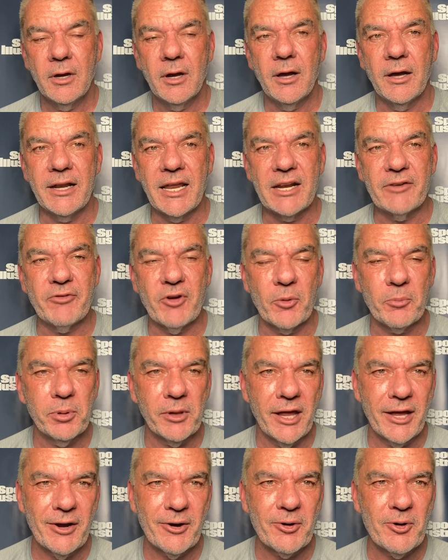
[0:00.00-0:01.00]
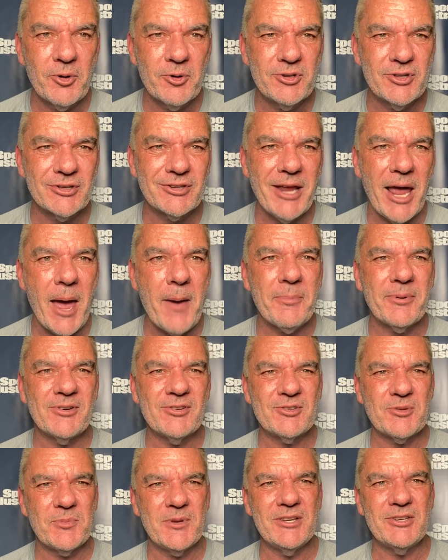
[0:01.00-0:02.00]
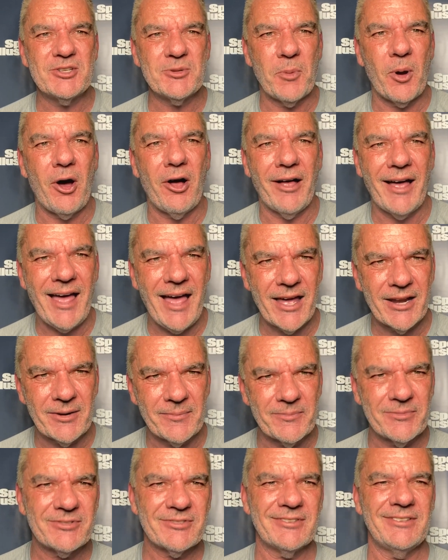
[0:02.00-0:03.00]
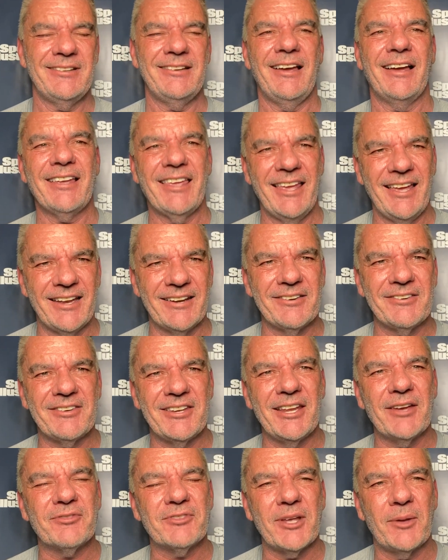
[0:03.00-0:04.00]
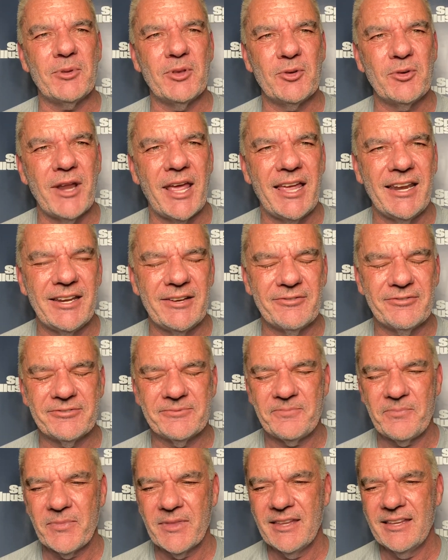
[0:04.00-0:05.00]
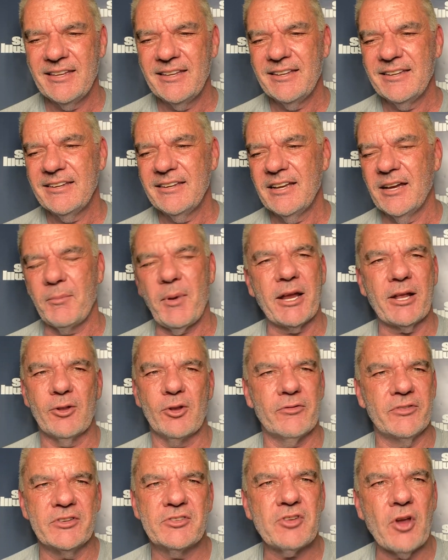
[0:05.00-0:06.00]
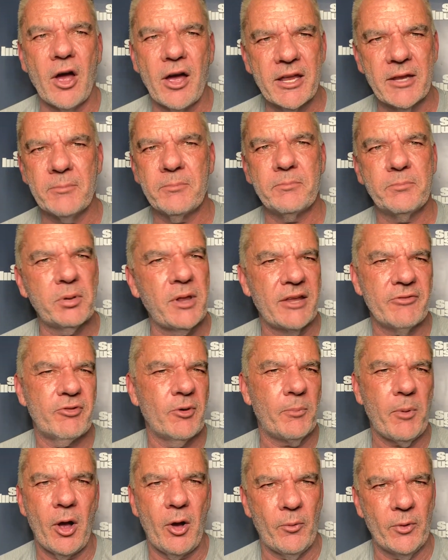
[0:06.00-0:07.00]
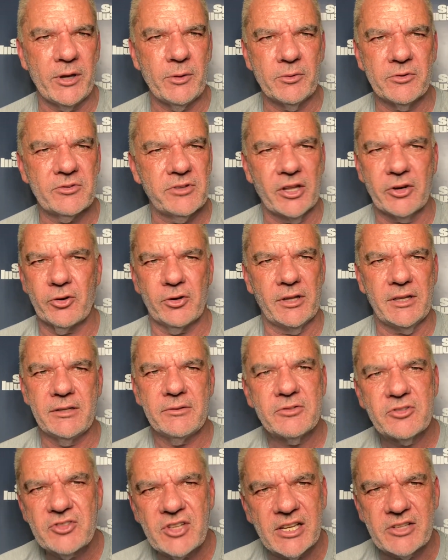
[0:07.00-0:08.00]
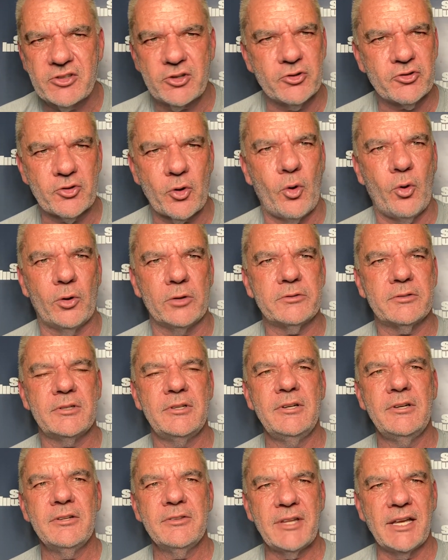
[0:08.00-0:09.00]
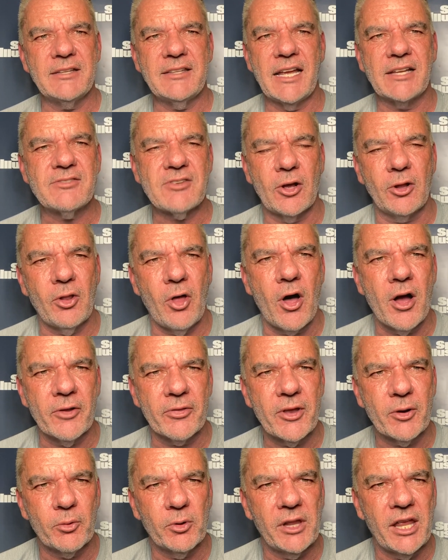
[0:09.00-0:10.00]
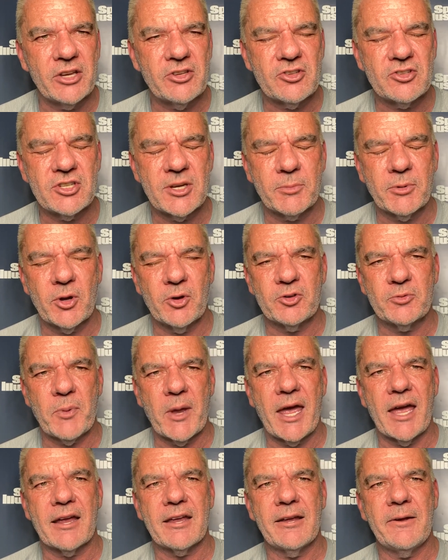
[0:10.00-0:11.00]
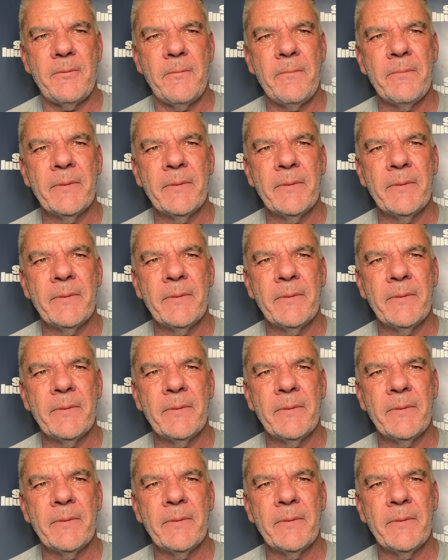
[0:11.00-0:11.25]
an NFL player who just happens to be Jamal Adams. Again, DFW native. Michael Irvin saw him play football when he was literally 6 years old. That's how long their relationship goes back.